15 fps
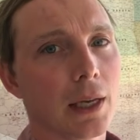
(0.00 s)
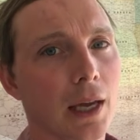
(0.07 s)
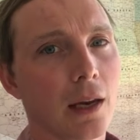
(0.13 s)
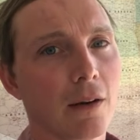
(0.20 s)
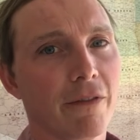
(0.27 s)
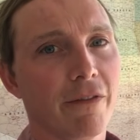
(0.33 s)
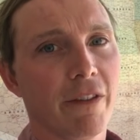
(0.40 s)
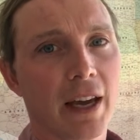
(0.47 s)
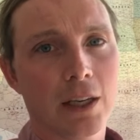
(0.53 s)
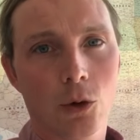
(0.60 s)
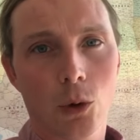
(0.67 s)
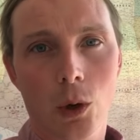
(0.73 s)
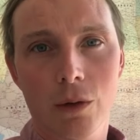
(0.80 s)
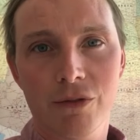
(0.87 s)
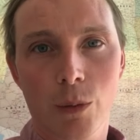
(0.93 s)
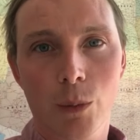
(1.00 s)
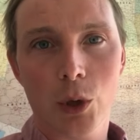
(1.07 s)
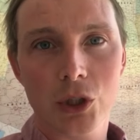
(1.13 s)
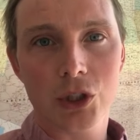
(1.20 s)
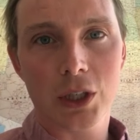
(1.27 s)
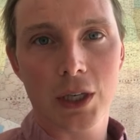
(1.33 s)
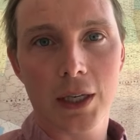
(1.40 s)
And thank you all for
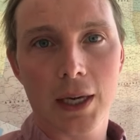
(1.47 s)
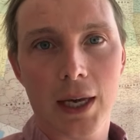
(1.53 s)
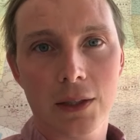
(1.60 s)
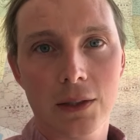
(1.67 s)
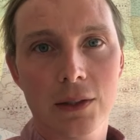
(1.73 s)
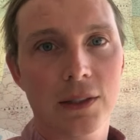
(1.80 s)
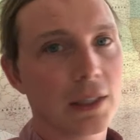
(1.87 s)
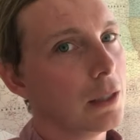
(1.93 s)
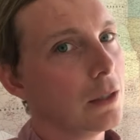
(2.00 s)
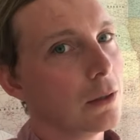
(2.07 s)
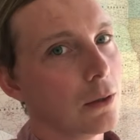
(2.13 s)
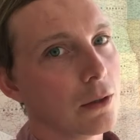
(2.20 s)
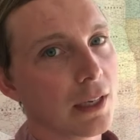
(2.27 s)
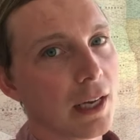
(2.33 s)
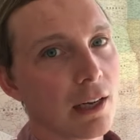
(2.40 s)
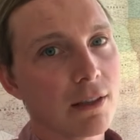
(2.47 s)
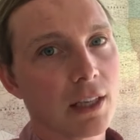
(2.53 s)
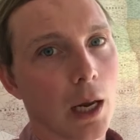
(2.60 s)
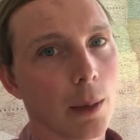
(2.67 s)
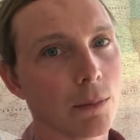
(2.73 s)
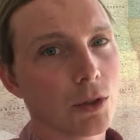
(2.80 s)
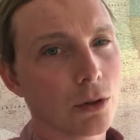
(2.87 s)
watching, and see you next
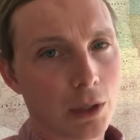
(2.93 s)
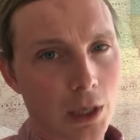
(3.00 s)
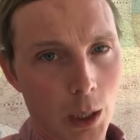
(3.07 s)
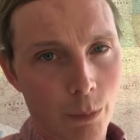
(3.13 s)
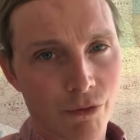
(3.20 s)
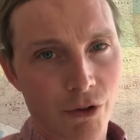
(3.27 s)
time. So keep